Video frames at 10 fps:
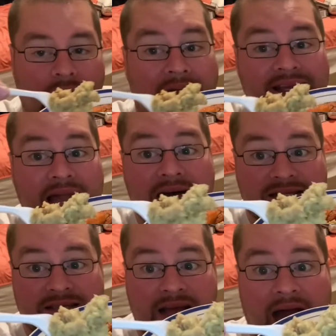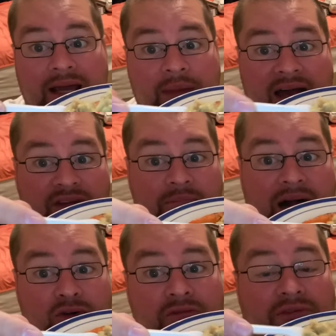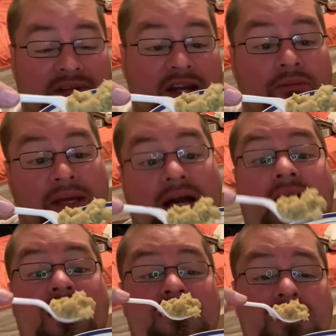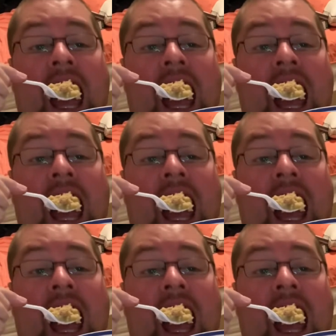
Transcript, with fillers: Yes, I am having mangú for dinner because